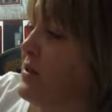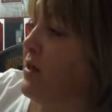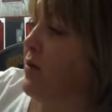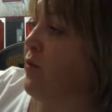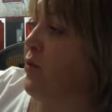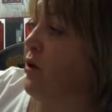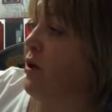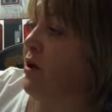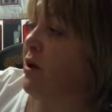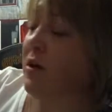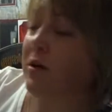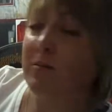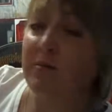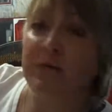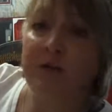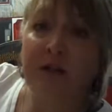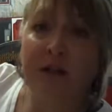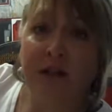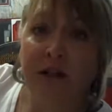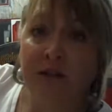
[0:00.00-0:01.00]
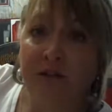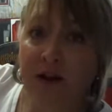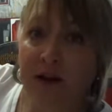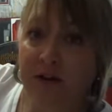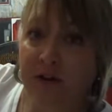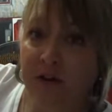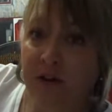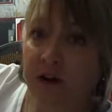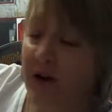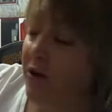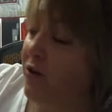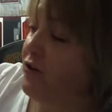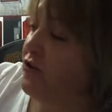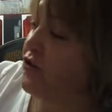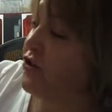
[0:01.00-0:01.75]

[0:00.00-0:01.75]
dewormed, that they've had their health